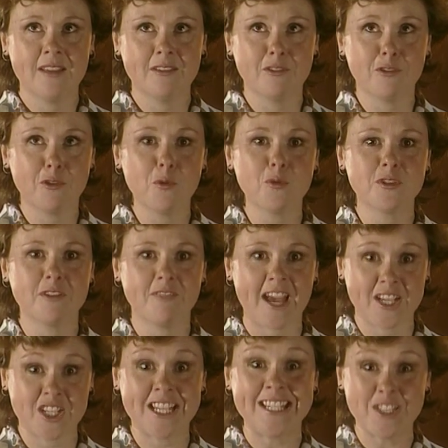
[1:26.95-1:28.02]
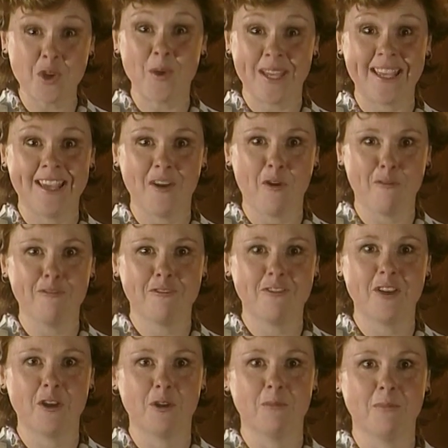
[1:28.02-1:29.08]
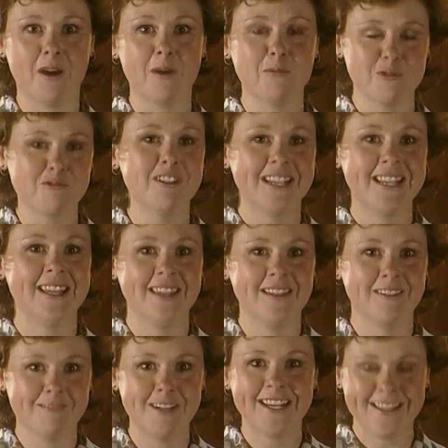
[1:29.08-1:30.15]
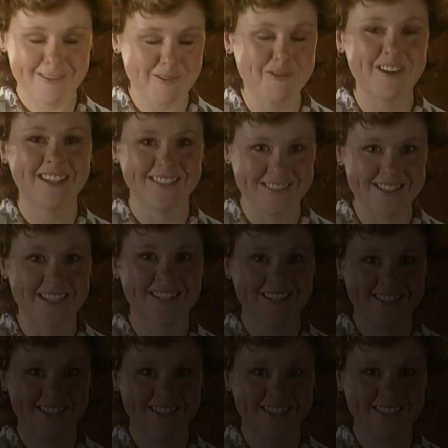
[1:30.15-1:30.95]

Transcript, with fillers: the thought of actually doing it on film, I was really, really thrilled.